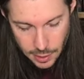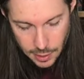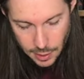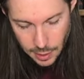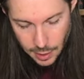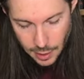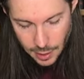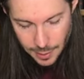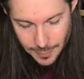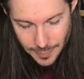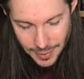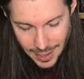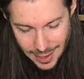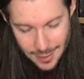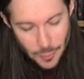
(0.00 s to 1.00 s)
Um,
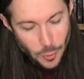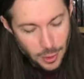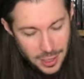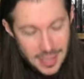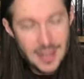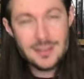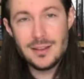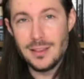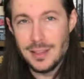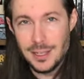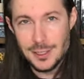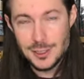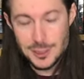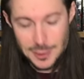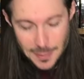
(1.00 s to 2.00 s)
and we're going to get to
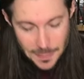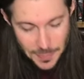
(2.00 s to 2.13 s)
this